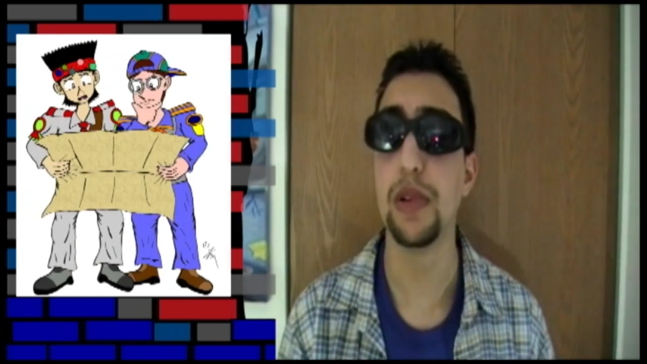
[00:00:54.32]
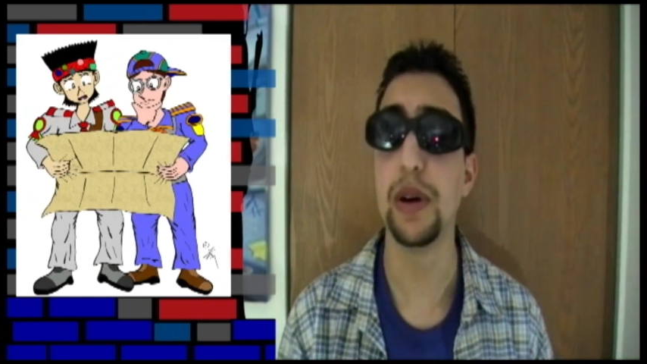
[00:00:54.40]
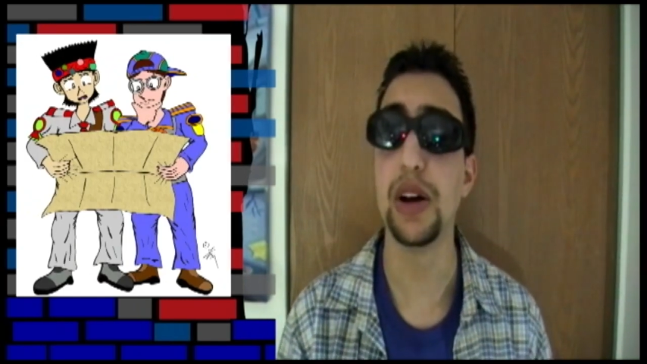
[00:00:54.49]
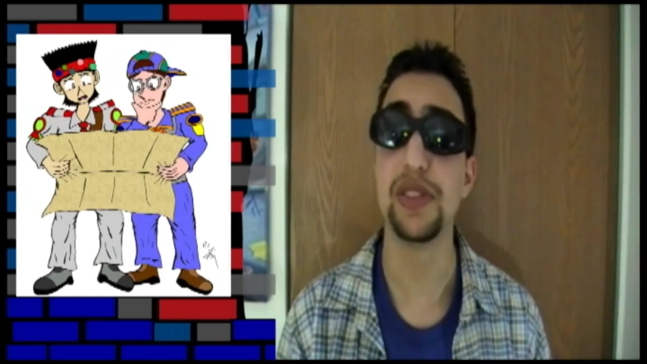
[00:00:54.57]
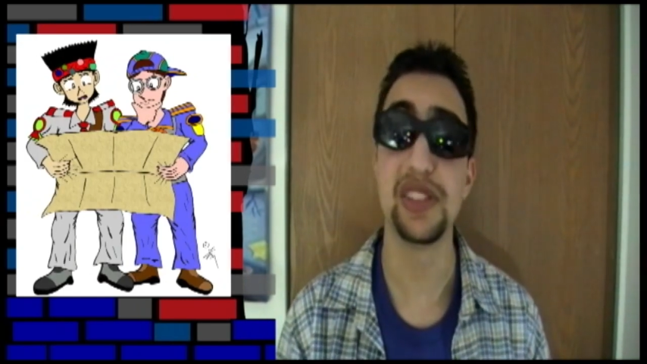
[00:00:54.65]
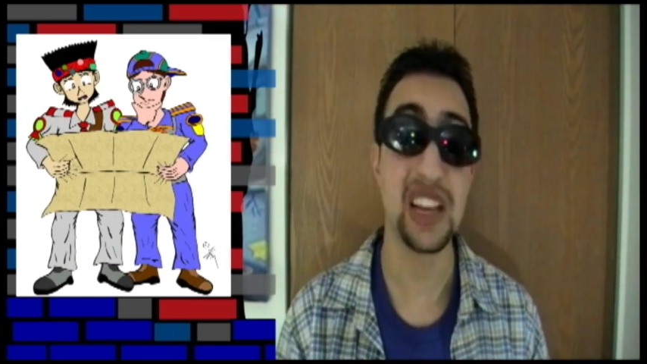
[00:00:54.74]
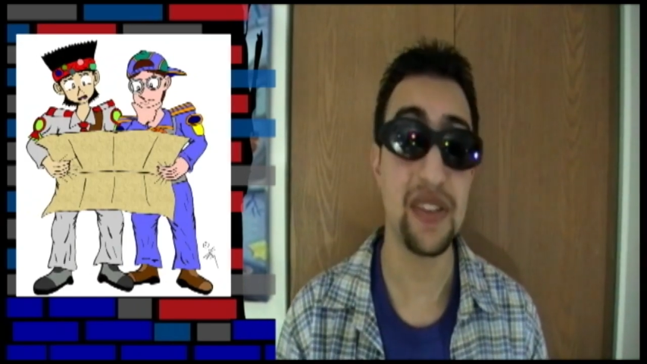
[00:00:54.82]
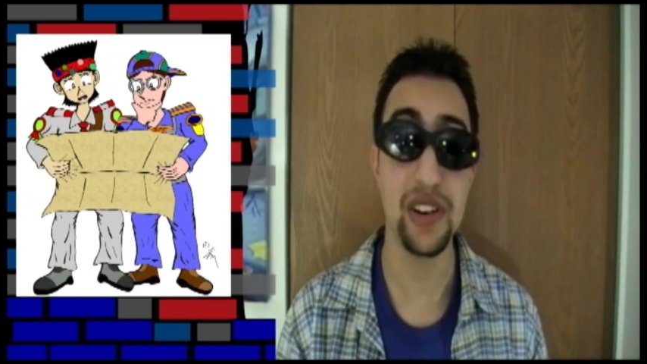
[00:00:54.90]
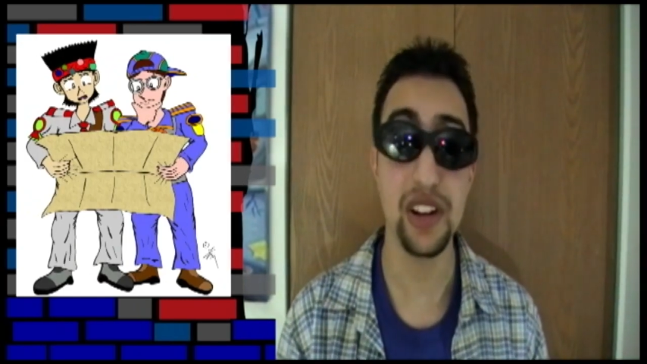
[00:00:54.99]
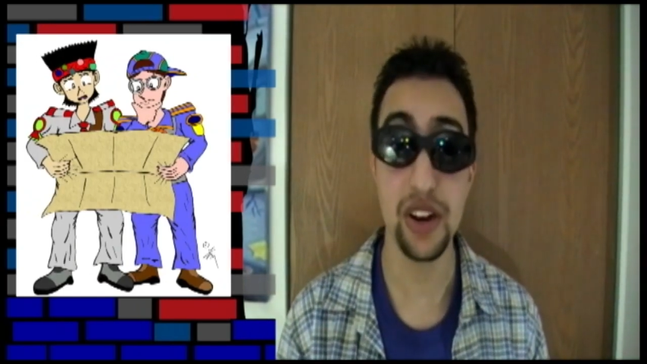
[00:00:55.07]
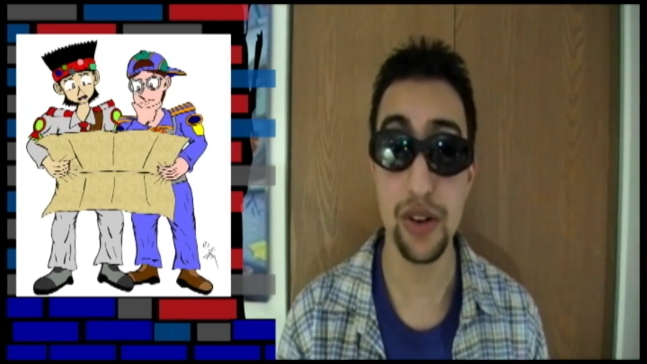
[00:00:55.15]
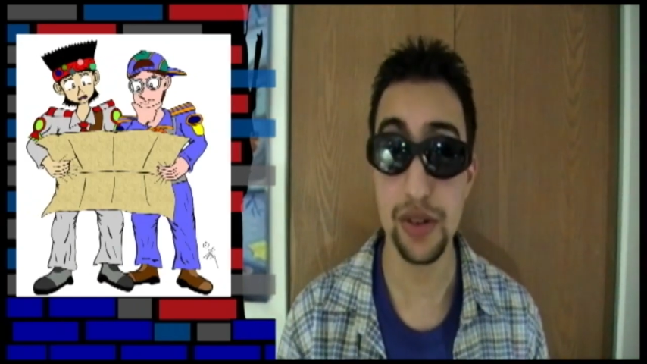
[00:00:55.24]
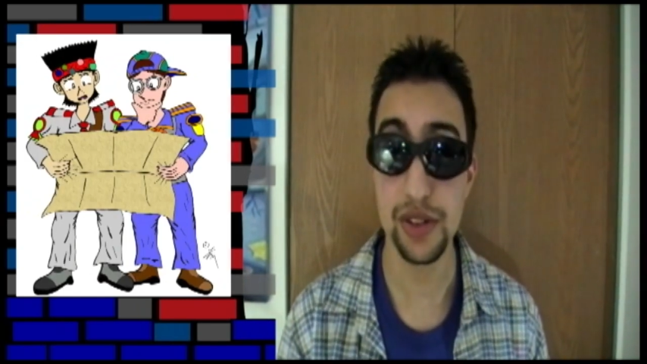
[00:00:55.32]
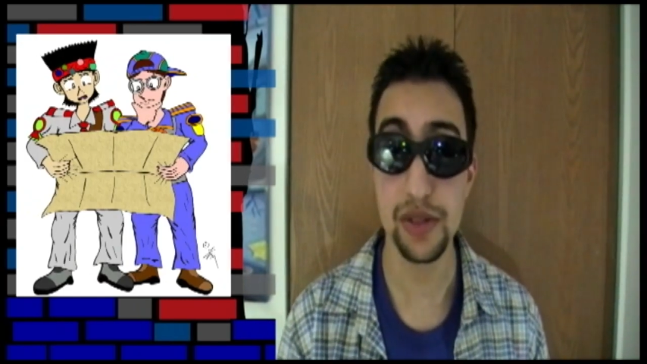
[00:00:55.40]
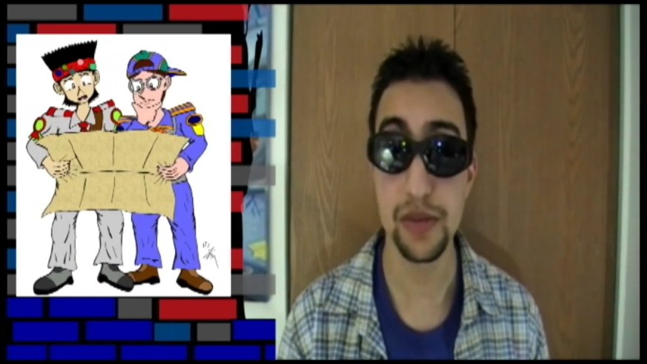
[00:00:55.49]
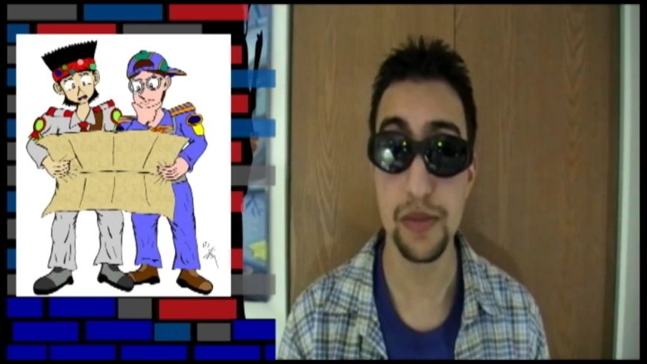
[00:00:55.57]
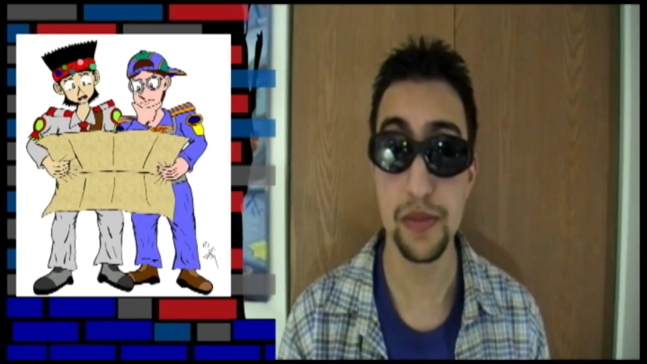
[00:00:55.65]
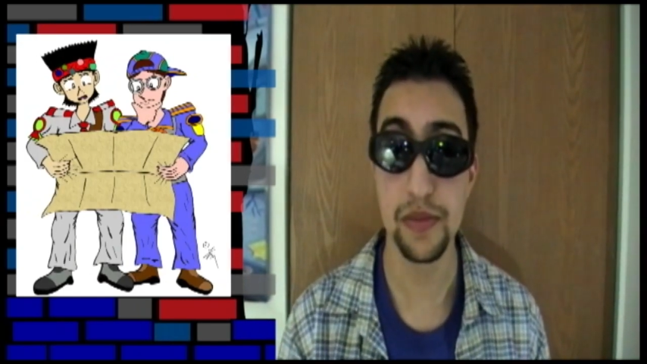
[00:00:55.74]
about seven
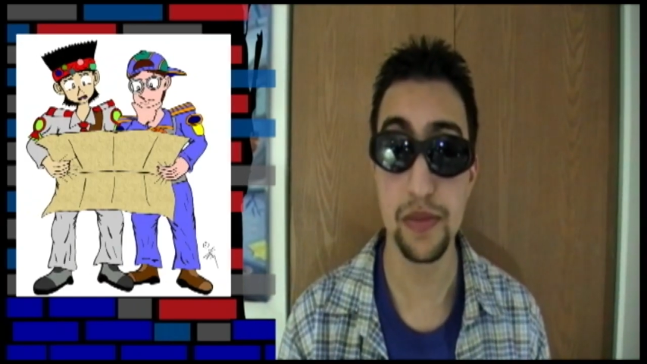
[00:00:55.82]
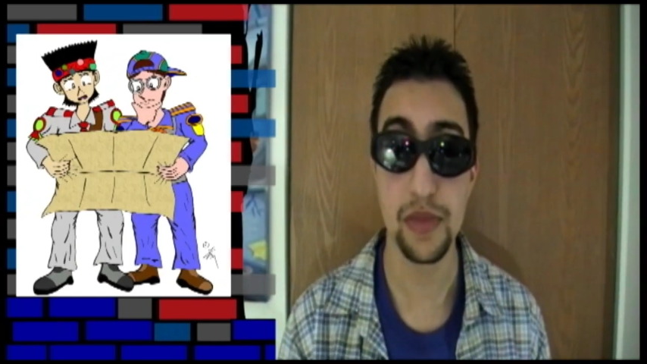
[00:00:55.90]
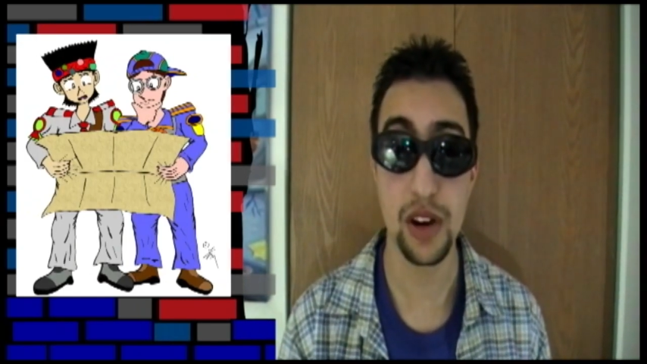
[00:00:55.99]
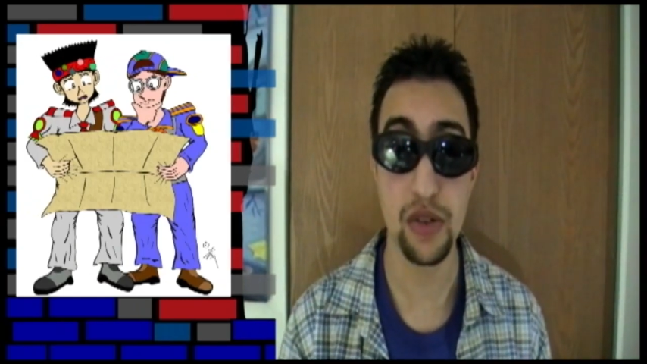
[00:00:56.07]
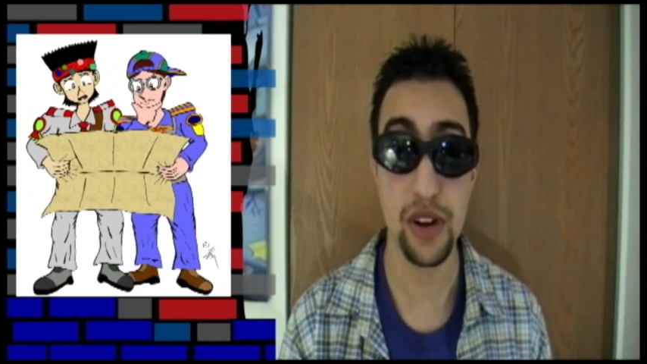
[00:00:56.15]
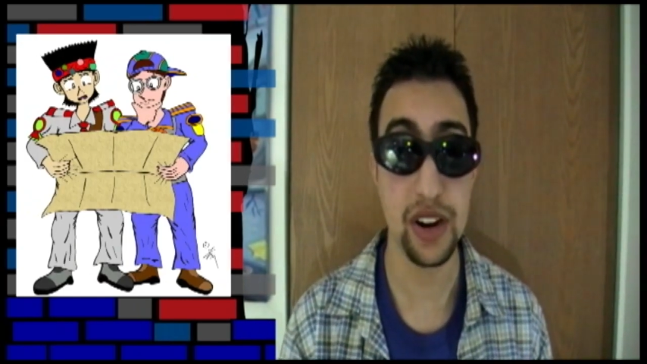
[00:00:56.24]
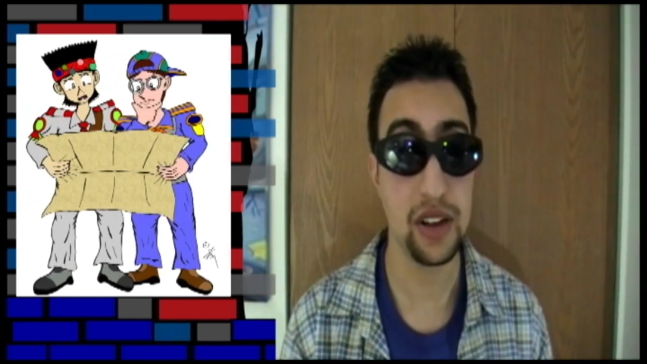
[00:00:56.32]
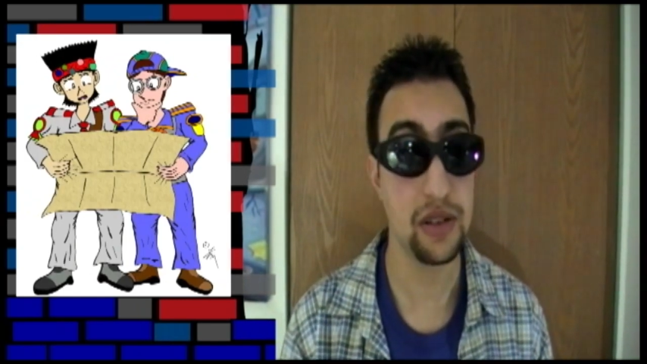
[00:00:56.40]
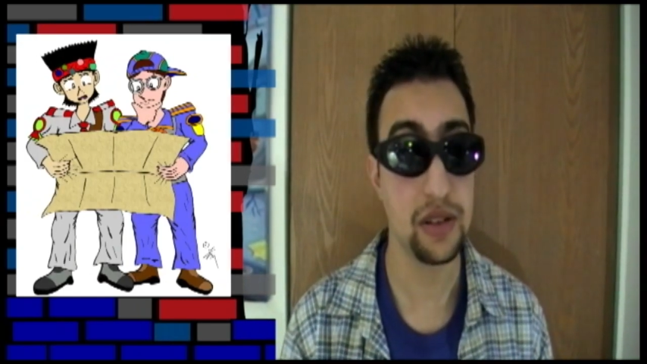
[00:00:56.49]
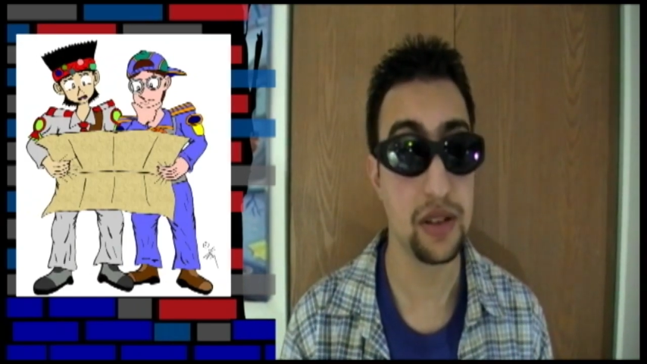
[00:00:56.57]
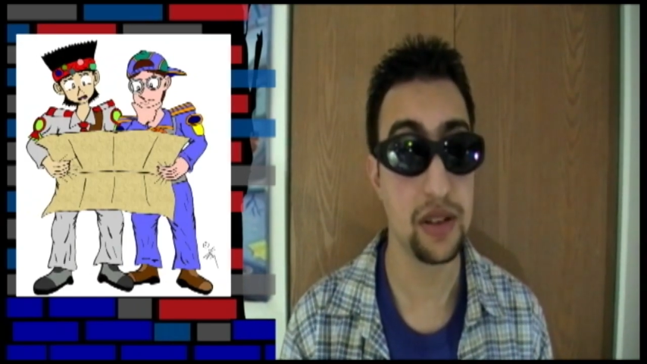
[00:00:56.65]
years already.